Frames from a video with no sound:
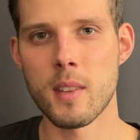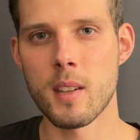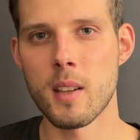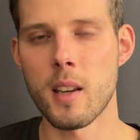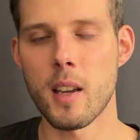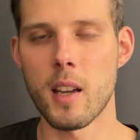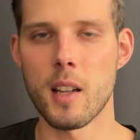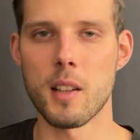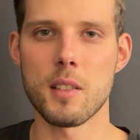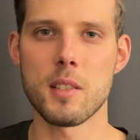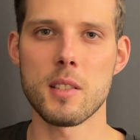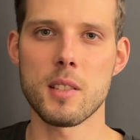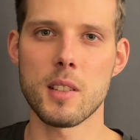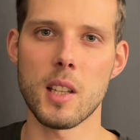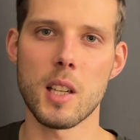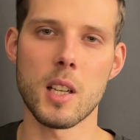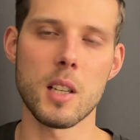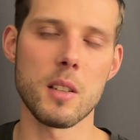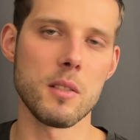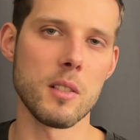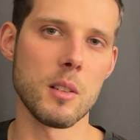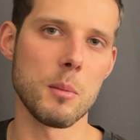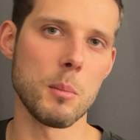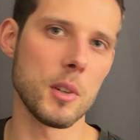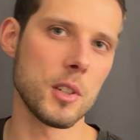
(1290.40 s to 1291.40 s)
instead
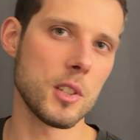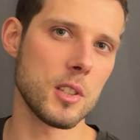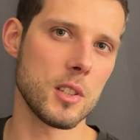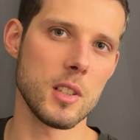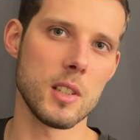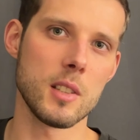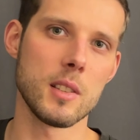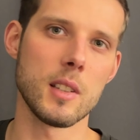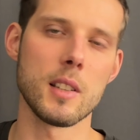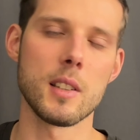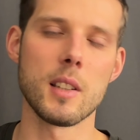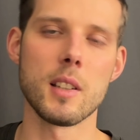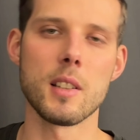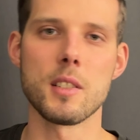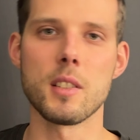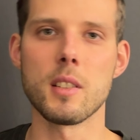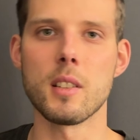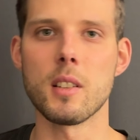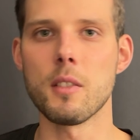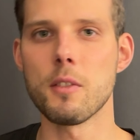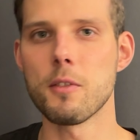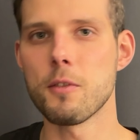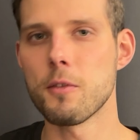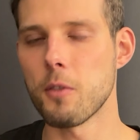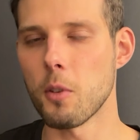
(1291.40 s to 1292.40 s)
of a machine that does
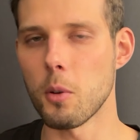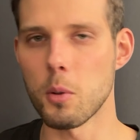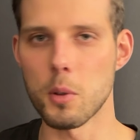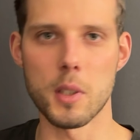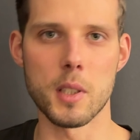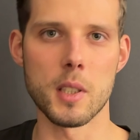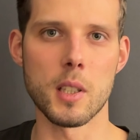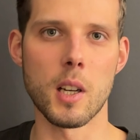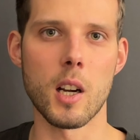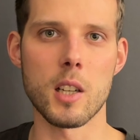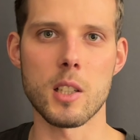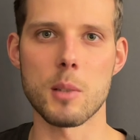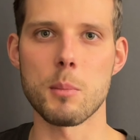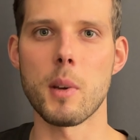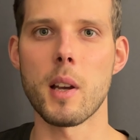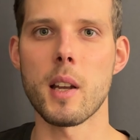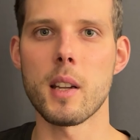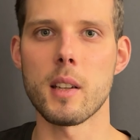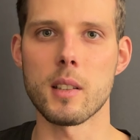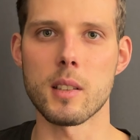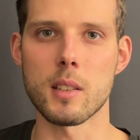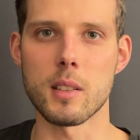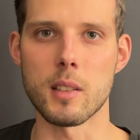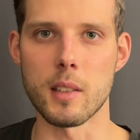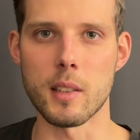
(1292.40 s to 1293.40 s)
it fully
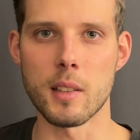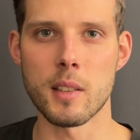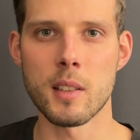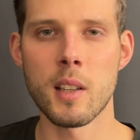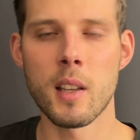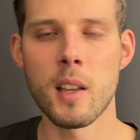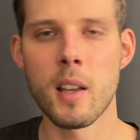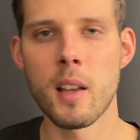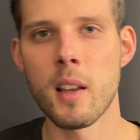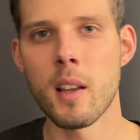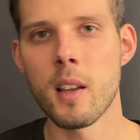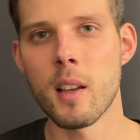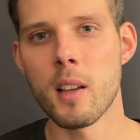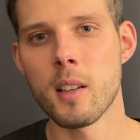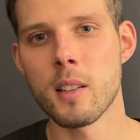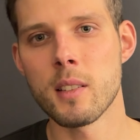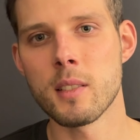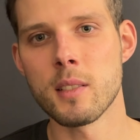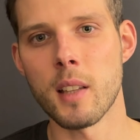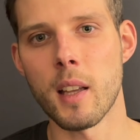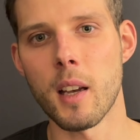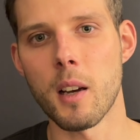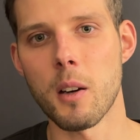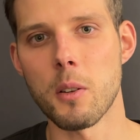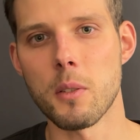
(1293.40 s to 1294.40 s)
automatically.
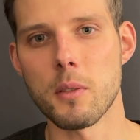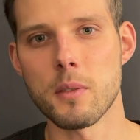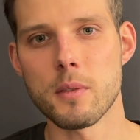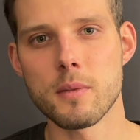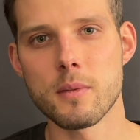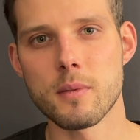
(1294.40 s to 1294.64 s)
Now,